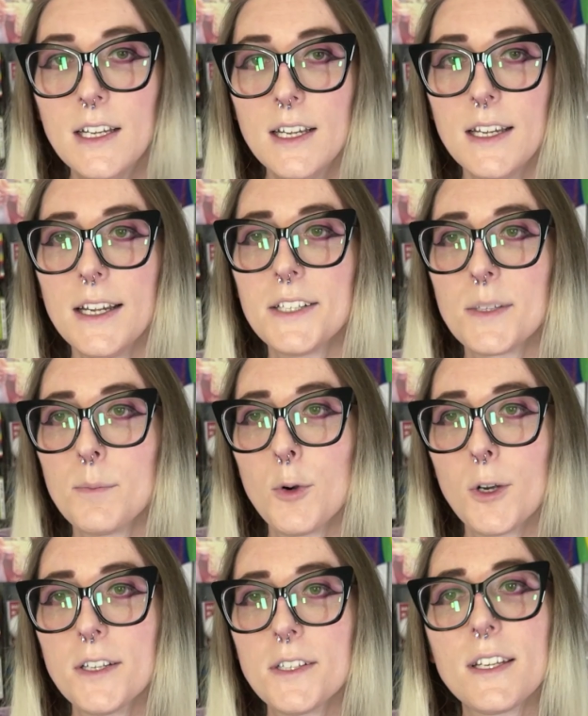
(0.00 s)
It's
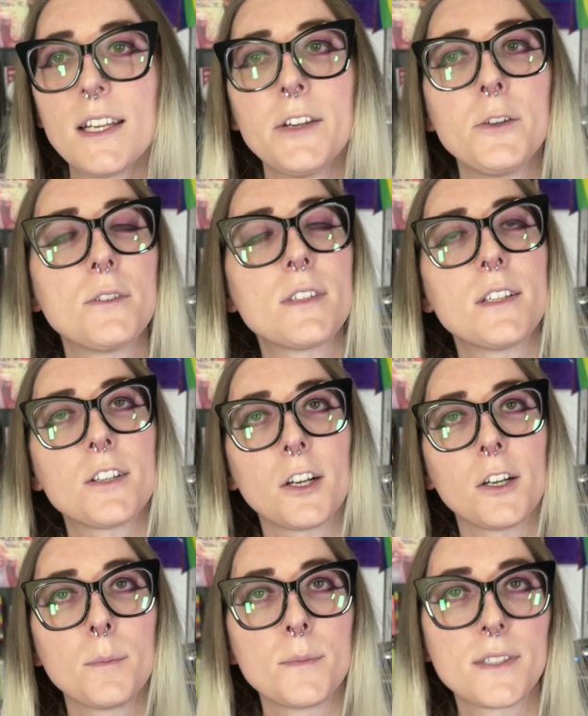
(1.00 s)
important to use the
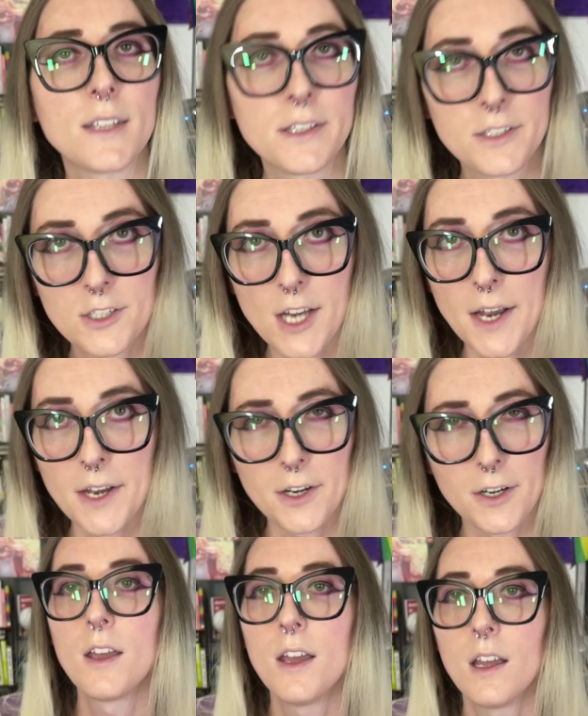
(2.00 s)
term
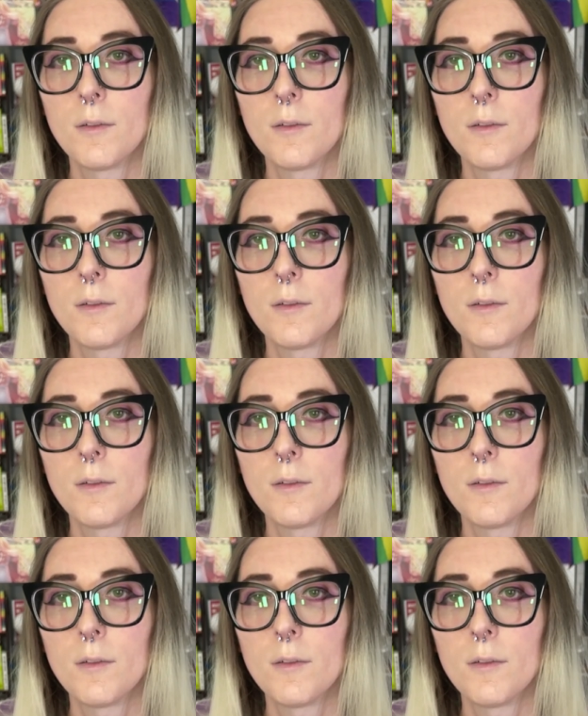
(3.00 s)
cisgender